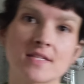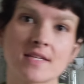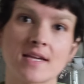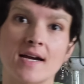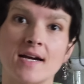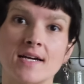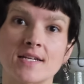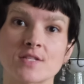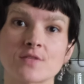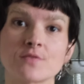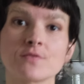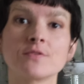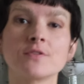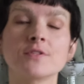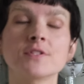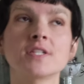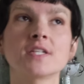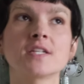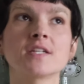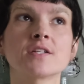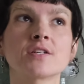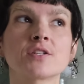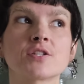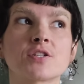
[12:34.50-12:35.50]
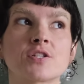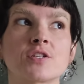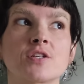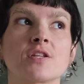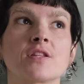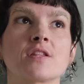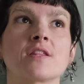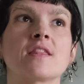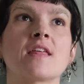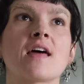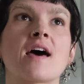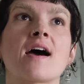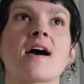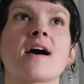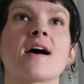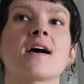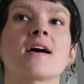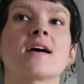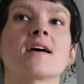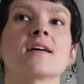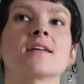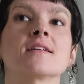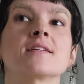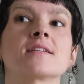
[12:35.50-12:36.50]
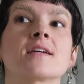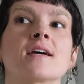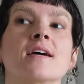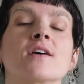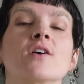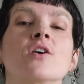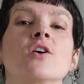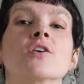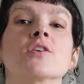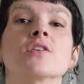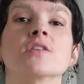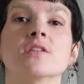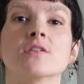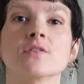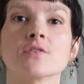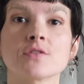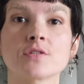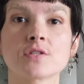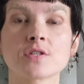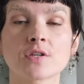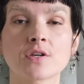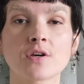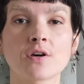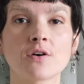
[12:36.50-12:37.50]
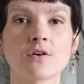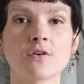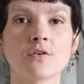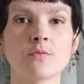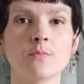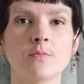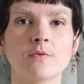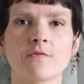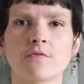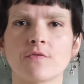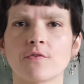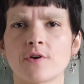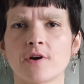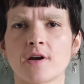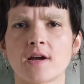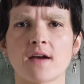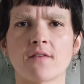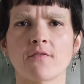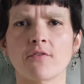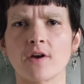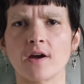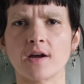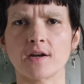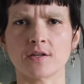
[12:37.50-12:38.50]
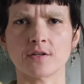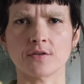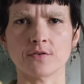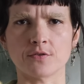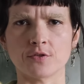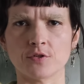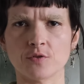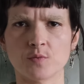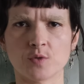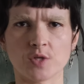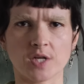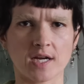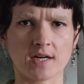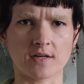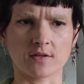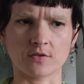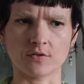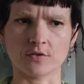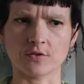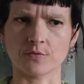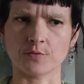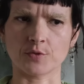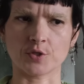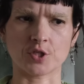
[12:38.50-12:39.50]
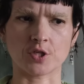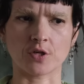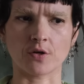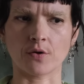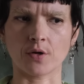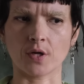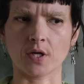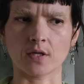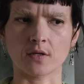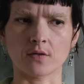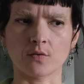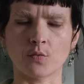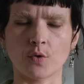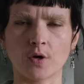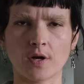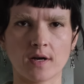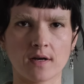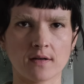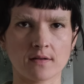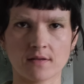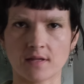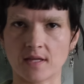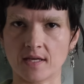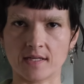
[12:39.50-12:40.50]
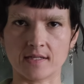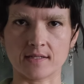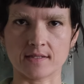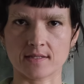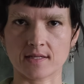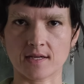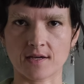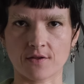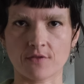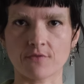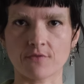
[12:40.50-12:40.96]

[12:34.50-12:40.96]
casserole dish that I got years ago before I ever had a YouTube channel or was showing what things I